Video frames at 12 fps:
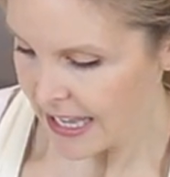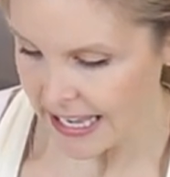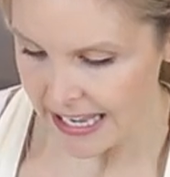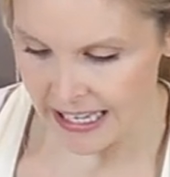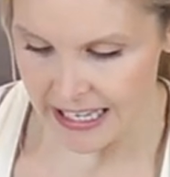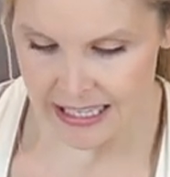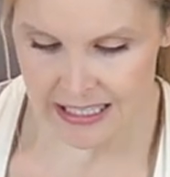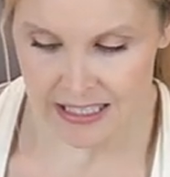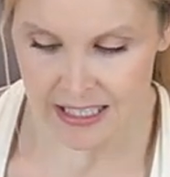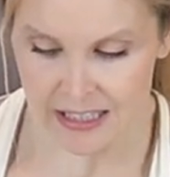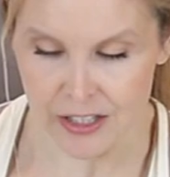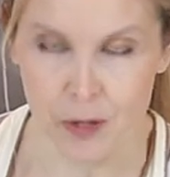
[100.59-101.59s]
And
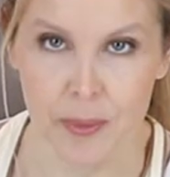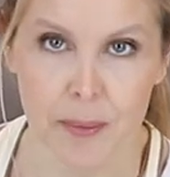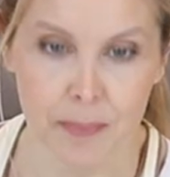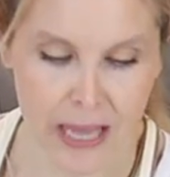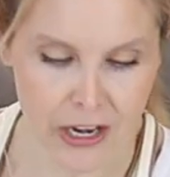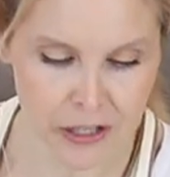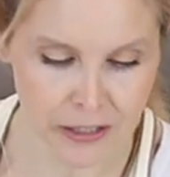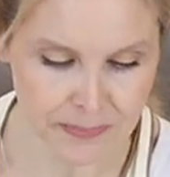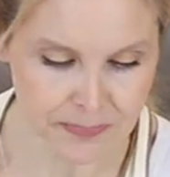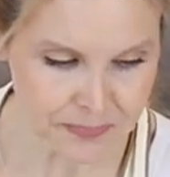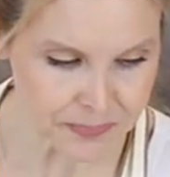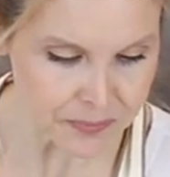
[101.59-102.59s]
a little bit of
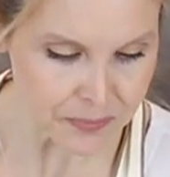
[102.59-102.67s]
butter.